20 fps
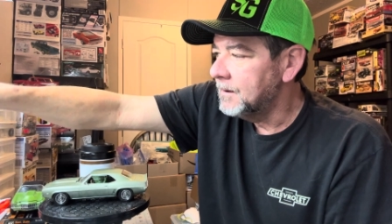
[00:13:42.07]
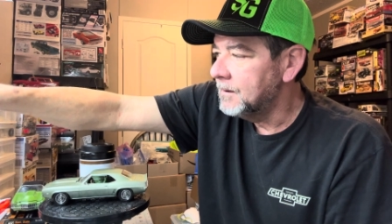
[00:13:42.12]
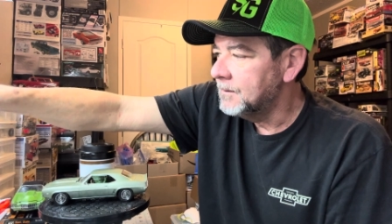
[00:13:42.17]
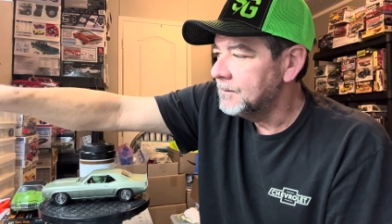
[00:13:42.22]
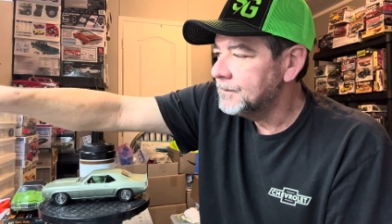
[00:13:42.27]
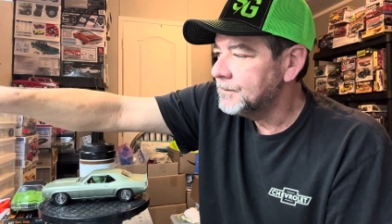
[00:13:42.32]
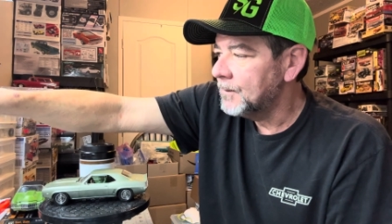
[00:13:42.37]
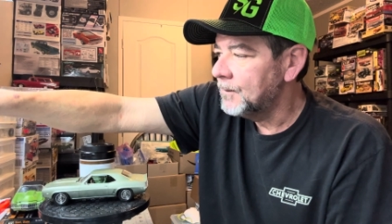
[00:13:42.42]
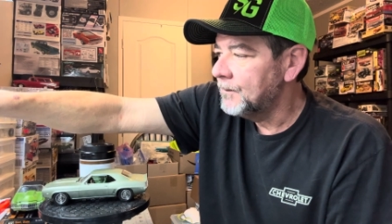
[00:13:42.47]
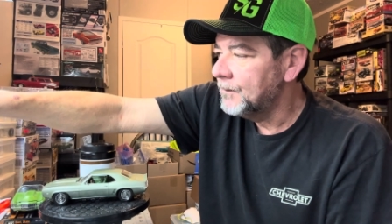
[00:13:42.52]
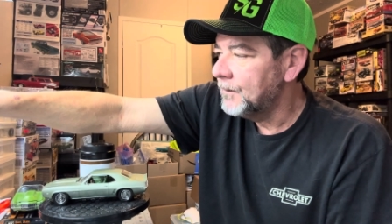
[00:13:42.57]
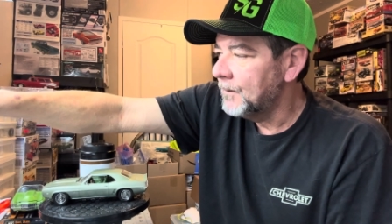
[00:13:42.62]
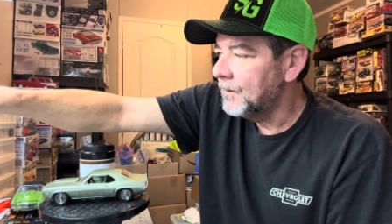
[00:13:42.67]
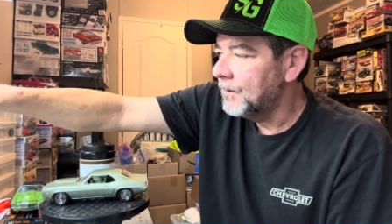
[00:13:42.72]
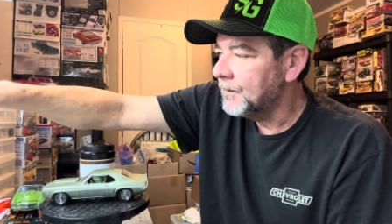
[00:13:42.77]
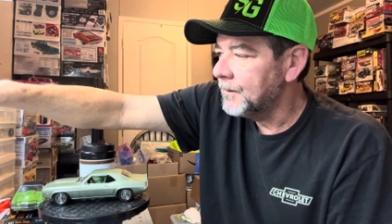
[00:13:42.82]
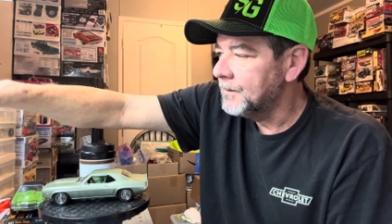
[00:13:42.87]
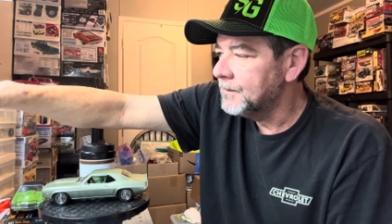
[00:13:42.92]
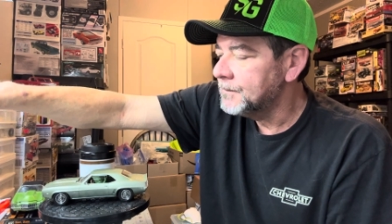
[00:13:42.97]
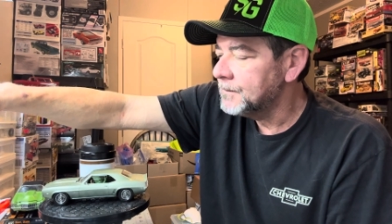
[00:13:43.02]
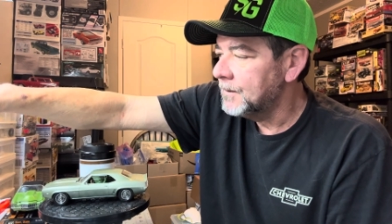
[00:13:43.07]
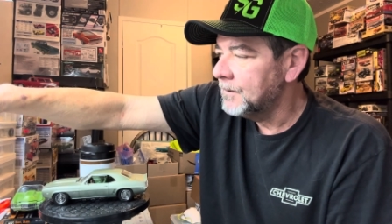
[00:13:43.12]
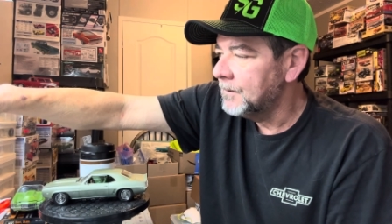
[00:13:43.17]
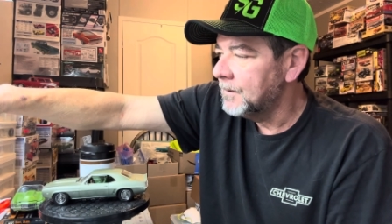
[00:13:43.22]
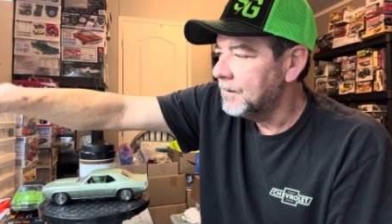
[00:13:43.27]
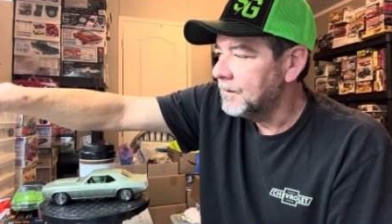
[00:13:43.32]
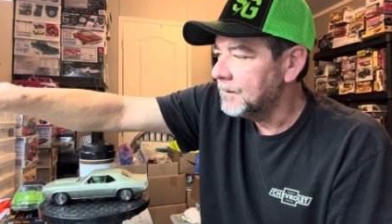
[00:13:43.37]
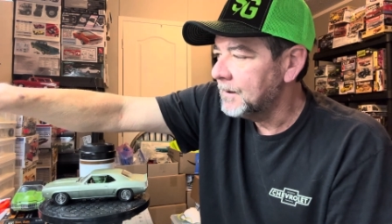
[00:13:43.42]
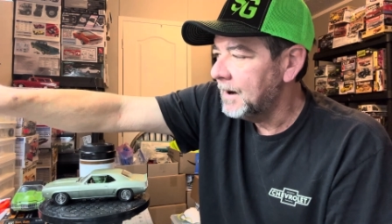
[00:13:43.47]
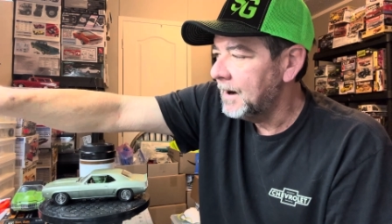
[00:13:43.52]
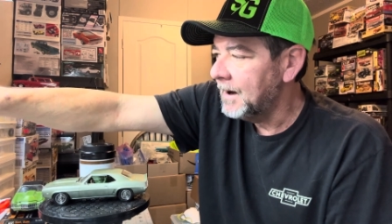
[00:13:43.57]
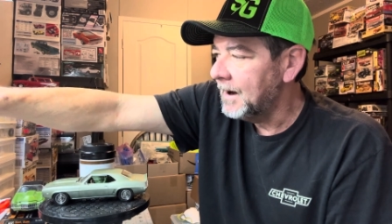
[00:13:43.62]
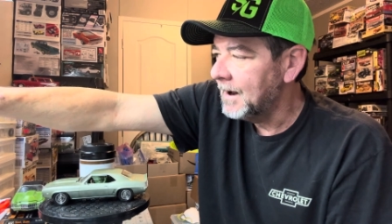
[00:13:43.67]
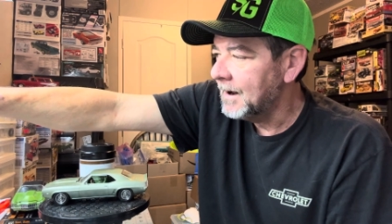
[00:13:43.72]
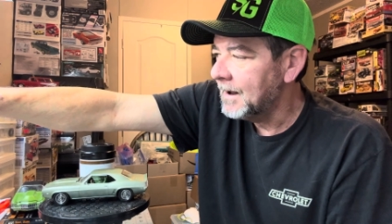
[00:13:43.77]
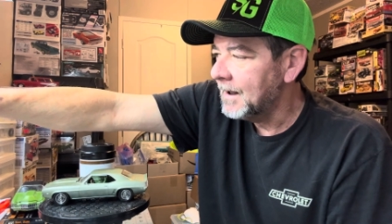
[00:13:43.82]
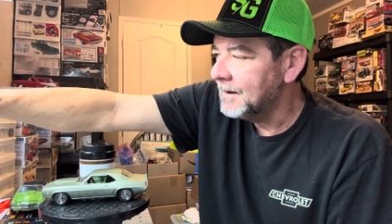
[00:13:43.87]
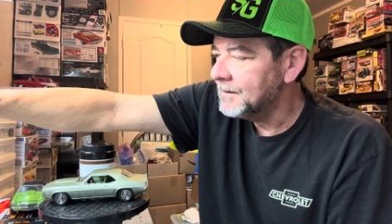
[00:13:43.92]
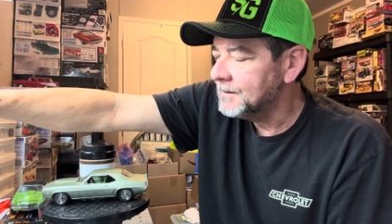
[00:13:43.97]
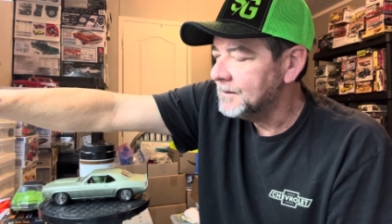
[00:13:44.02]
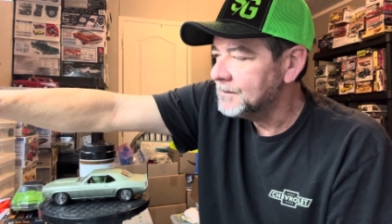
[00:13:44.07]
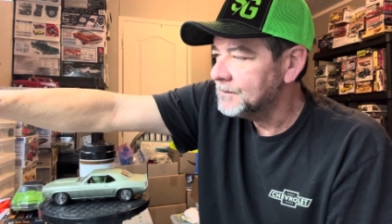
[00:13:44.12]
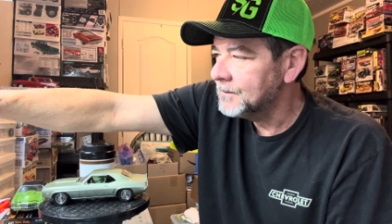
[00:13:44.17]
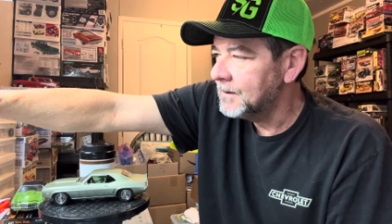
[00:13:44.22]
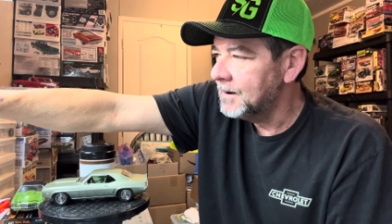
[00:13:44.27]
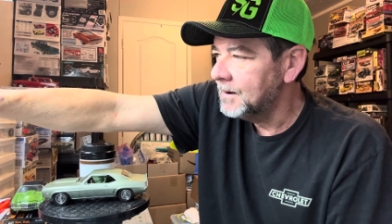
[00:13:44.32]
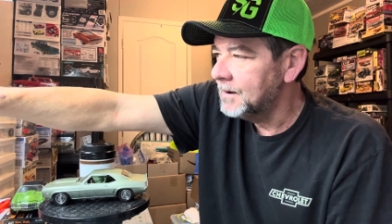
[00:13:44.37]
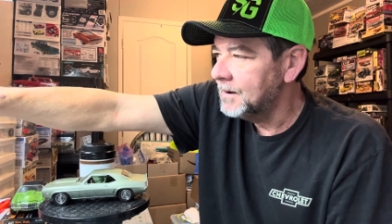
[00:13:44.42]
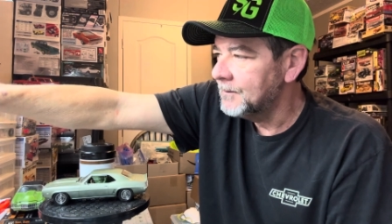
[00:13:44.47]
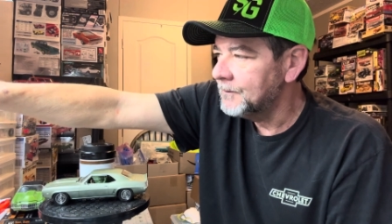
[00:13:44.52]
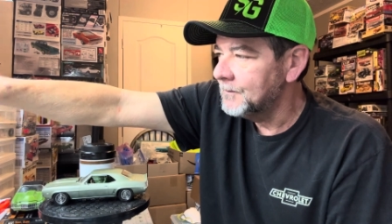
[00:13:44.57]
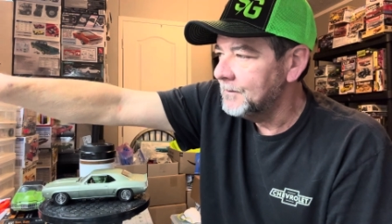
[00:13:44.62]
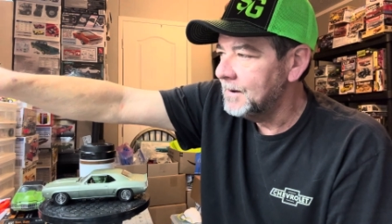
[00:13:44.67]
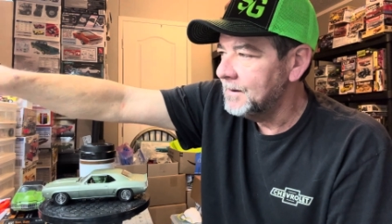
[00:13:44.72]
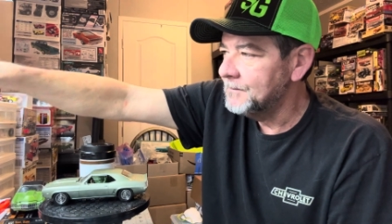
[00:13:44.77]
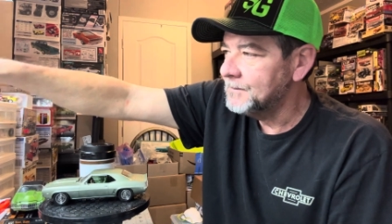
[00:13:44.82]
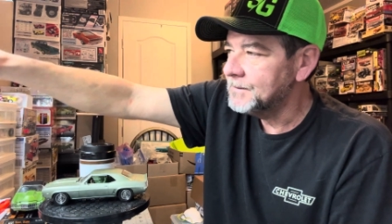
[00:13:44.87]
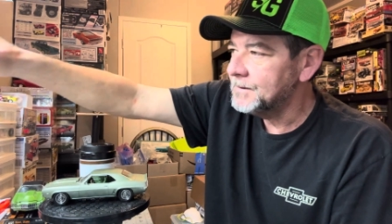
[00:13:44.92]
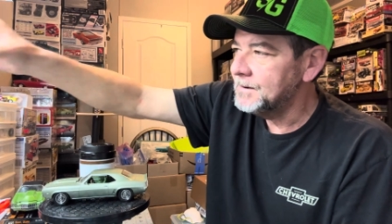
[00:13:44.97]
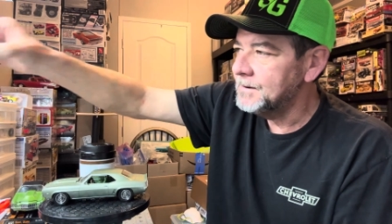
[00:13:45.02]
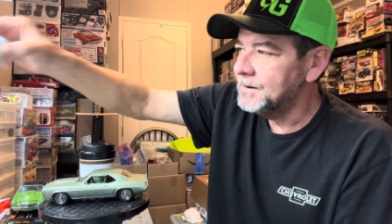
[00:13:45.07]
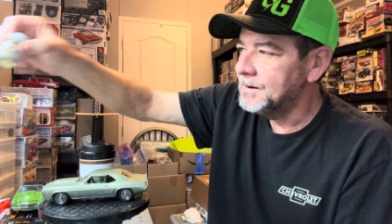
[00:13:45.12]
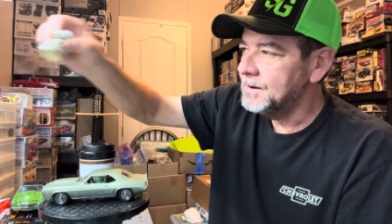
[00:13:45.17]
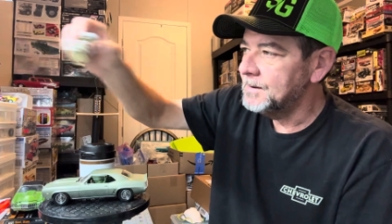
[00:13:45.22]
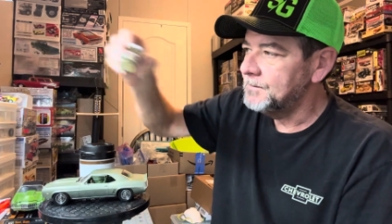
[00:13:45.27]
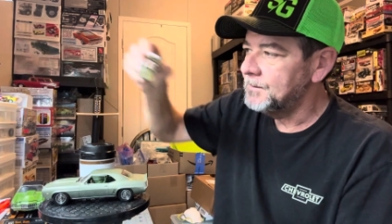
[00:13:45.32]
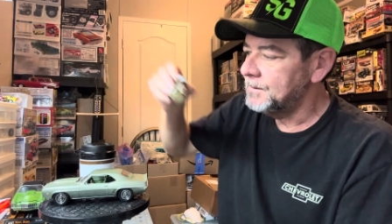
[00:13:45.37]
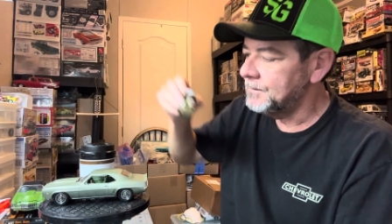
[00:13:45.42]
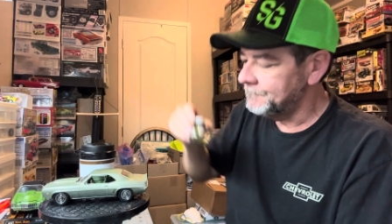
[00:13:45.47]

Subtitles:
So forth and so on. Hey, I got this right here from MCW.